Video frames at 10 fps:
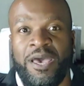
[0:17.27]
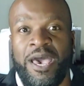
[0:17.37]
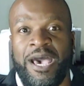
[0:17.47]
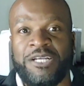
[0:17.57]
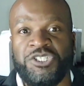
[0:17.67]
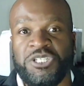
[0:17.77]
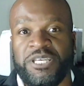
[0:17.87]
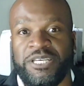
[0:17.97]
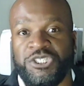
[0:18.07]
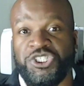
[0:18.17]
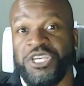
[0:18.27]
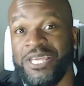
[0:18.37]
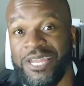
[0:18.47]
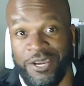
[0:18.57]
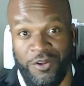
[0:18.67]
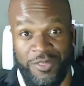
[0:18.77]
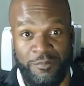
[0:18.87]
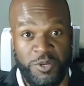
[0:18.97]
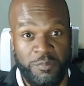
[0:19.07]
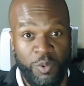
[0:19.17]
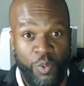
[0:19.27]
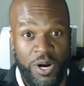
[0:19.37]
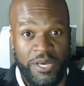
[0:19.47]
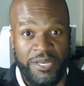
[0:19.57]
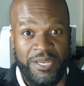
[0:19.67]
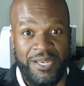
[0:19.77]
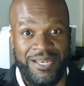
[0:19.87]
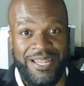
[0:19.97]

actually cheated on them, number one,